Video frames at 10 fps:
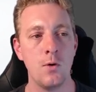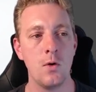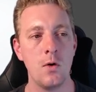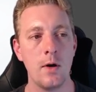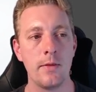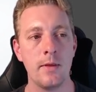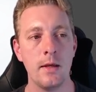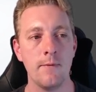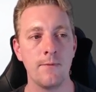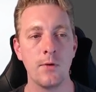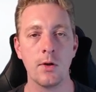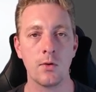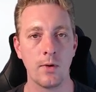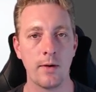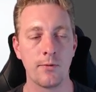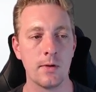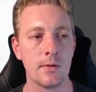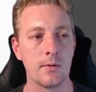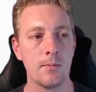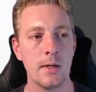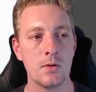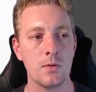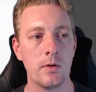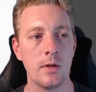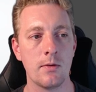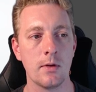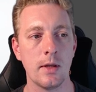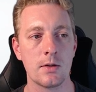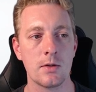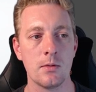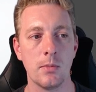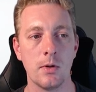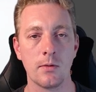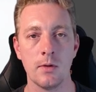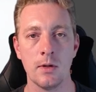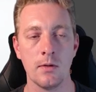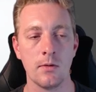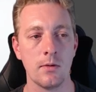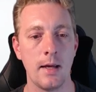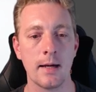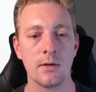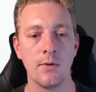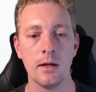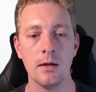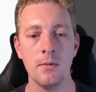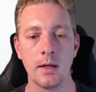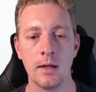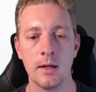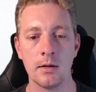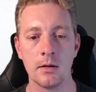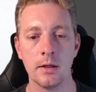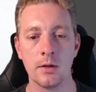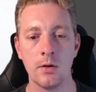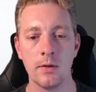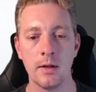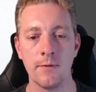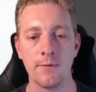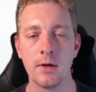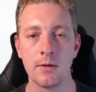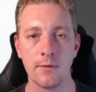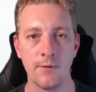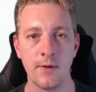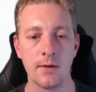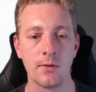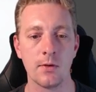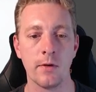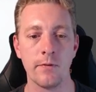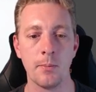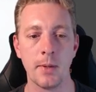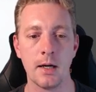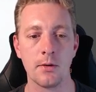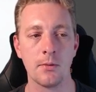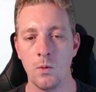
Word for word: For the first reference, make sure the selection box is activated and click on the front face of the part.